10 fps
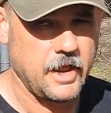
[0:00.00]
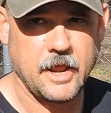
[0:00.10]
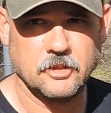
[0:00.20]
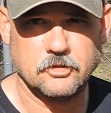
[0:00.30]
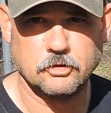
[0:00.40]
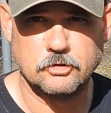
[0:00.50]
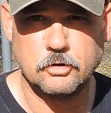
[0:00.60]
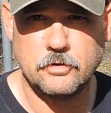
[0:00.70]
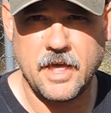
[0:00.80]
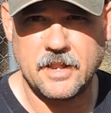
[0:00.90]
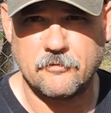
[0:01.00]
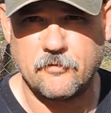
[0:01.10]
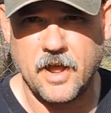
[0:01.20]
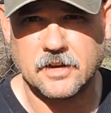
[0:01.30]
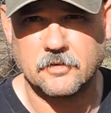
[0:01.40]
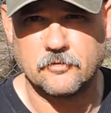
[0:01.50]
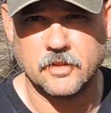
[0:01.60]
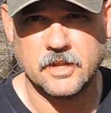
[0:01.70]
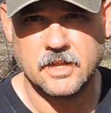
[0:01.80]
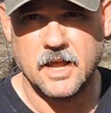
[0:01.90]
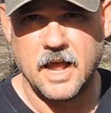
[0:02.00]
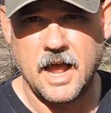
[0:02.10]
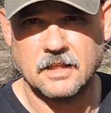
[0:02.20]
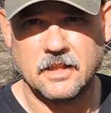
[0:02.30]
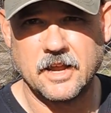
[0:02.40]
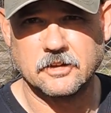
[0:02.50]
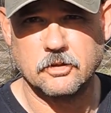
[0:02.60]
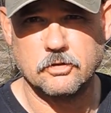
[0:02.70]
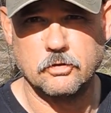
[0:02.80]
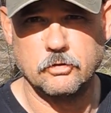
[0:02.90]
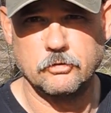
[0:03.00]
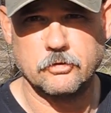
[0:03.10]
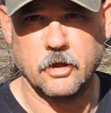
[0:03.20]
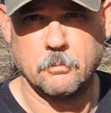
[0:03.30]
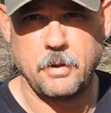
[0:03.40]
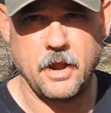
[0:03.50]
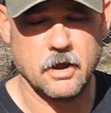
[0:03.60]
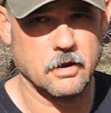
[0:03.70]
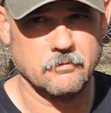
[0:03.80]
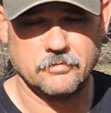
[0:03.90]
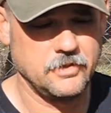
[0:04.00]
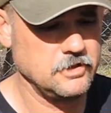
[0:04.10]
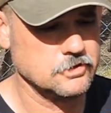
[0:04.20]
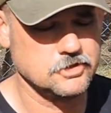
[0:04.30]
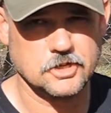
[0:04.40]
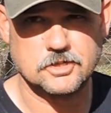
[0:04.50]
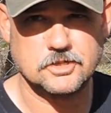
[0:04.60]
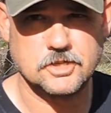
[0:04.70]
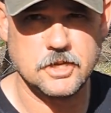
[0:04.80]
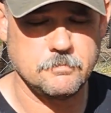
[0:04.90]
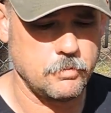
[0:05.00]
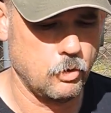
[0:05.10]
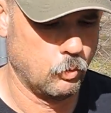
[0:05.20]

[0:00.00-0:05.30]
And to do that effectively, I like to use a pair of, these are just cheap